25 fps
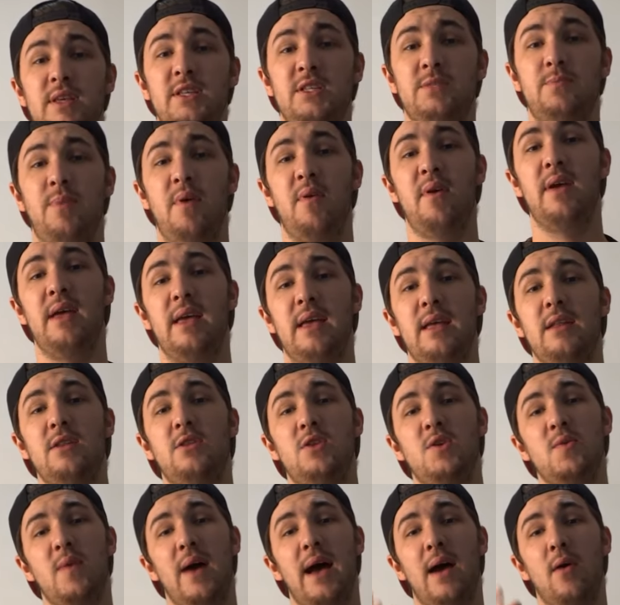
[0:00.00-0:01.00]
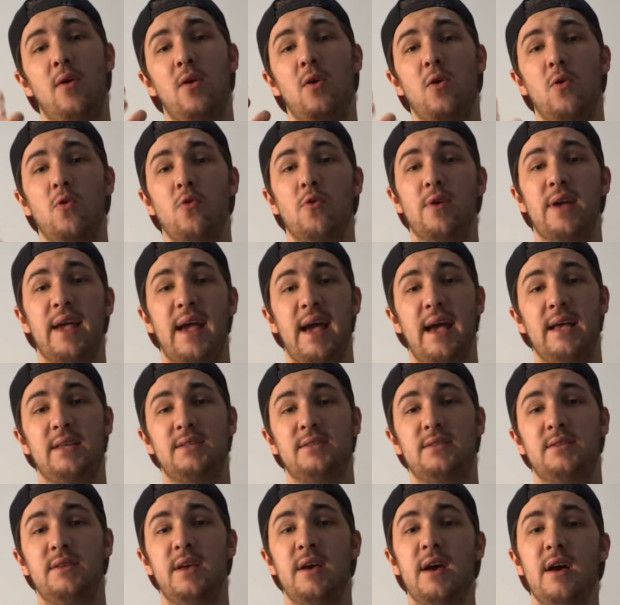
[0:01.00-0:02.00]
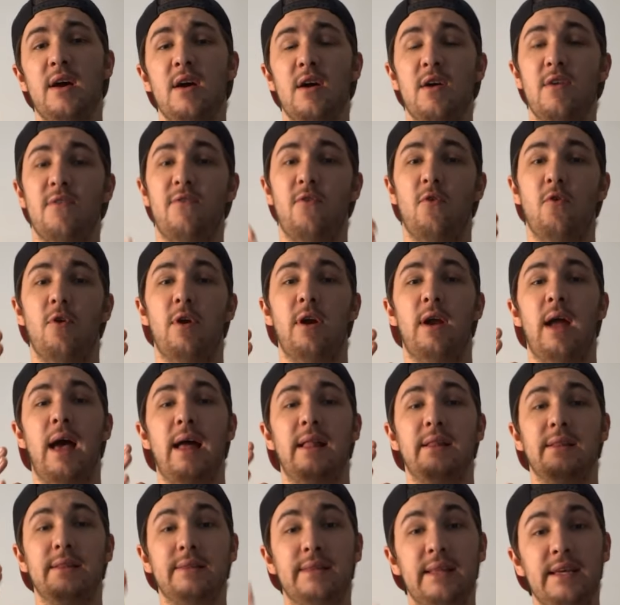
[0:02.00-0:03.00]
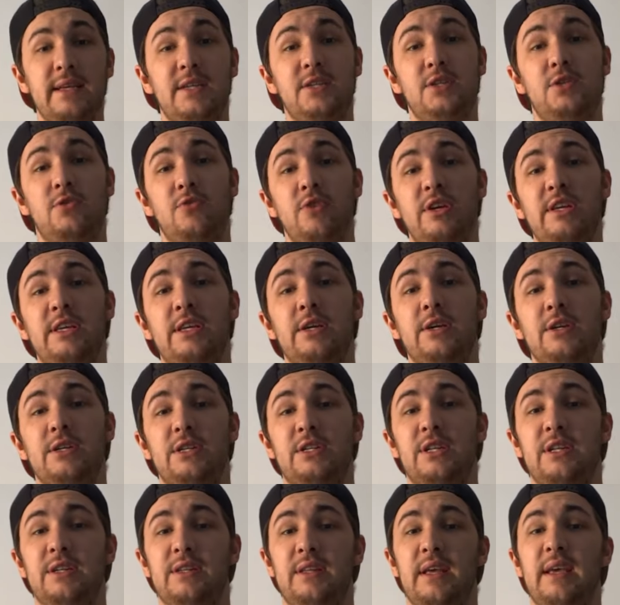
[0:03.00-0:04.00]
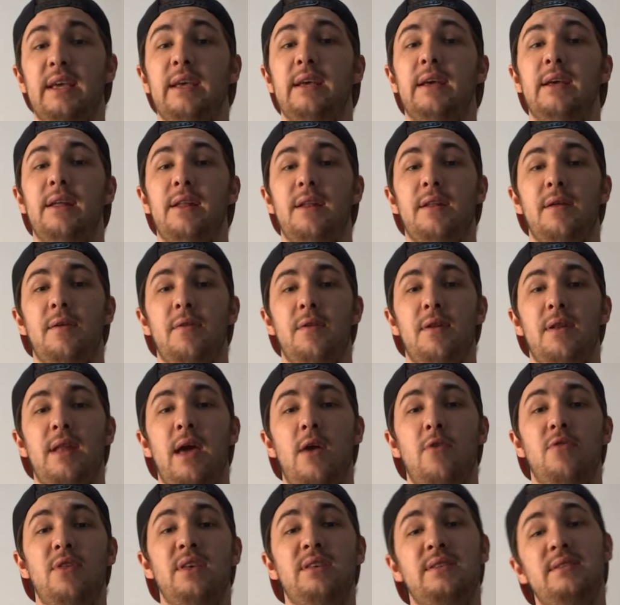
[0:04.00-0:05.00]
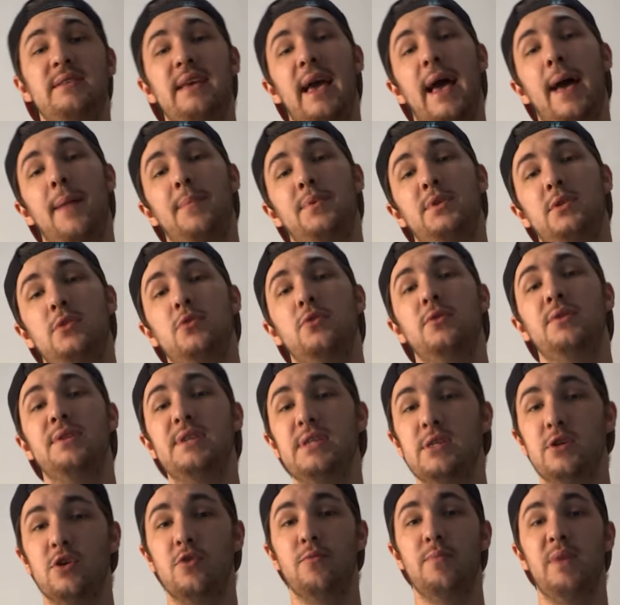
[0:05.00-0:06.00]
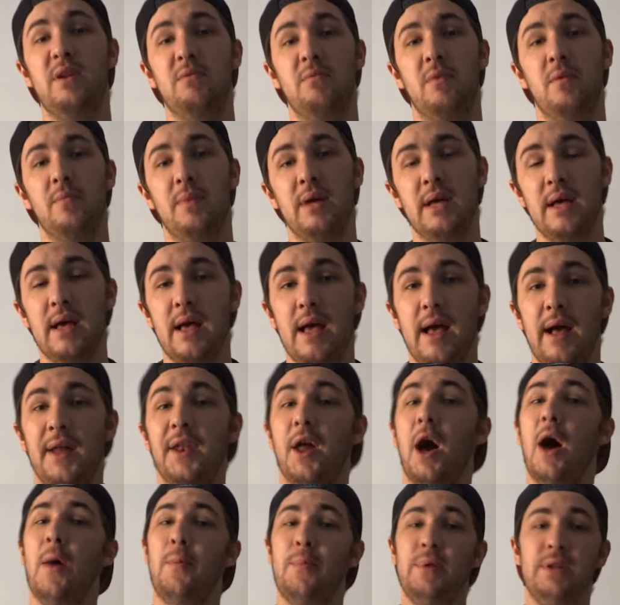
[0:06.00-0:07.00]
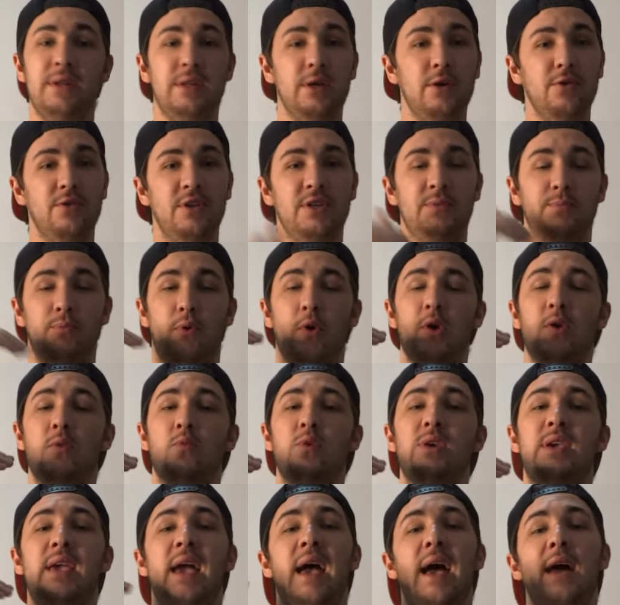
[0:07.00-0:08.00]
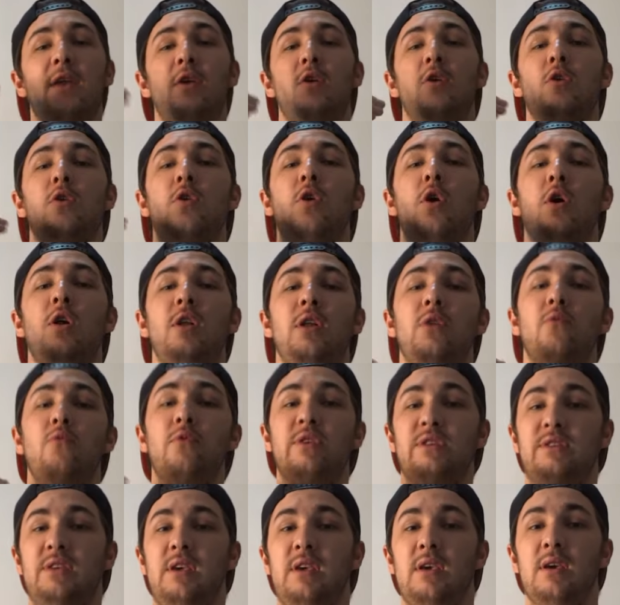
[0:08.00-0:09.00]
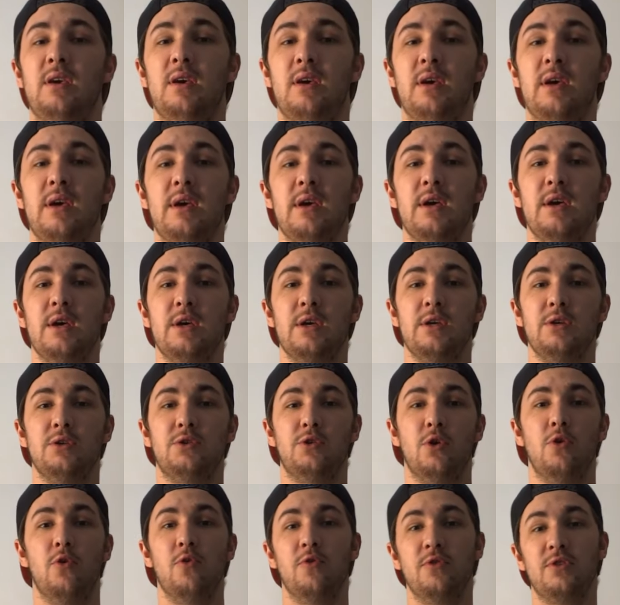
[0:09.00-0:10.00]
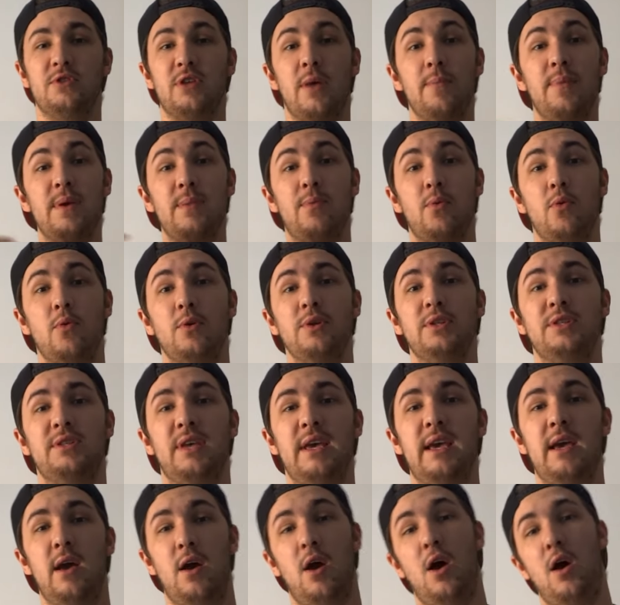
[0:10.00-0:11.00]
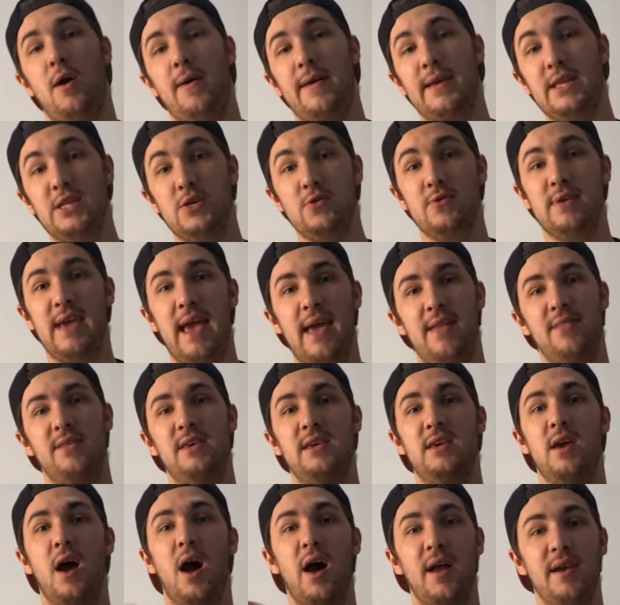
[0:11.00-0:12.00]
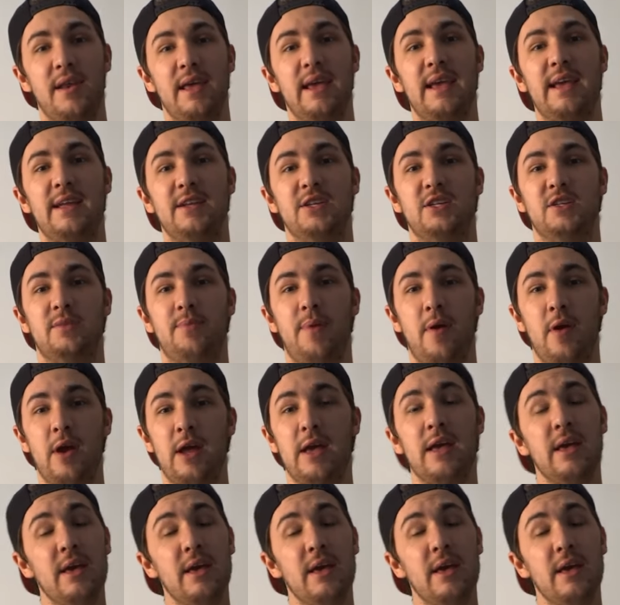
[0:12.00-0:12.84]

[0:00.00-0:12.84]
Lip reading: spirit into our oak casks for at least 3 years and a day. Now this is the absolute legal minimum, and up until this point we cannot call it whiskey. So some people will say, oh, can you get the unaged spirit?